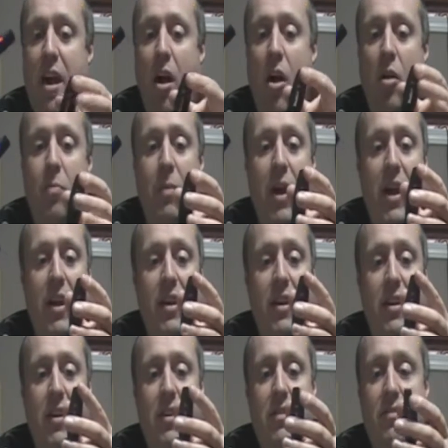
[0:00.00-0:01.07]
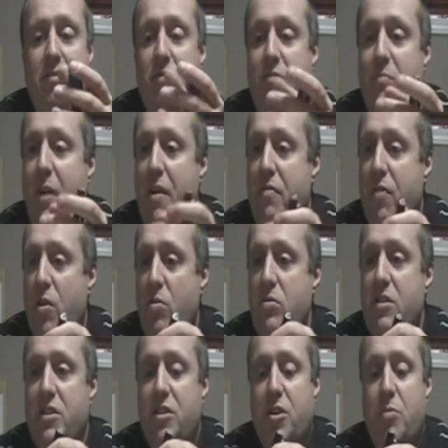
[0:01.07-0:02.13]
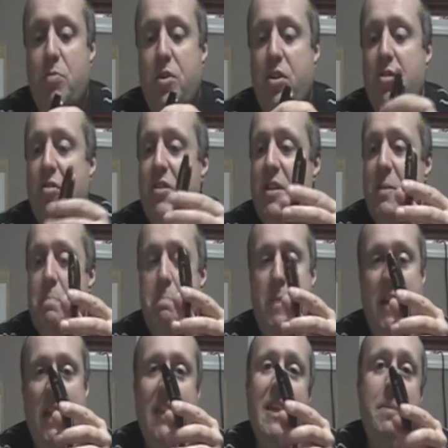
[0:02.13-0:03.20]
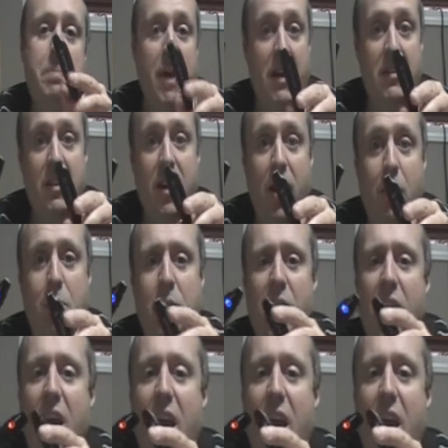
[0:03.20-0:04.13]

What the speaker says: all my phones and the computers immediately picked it up,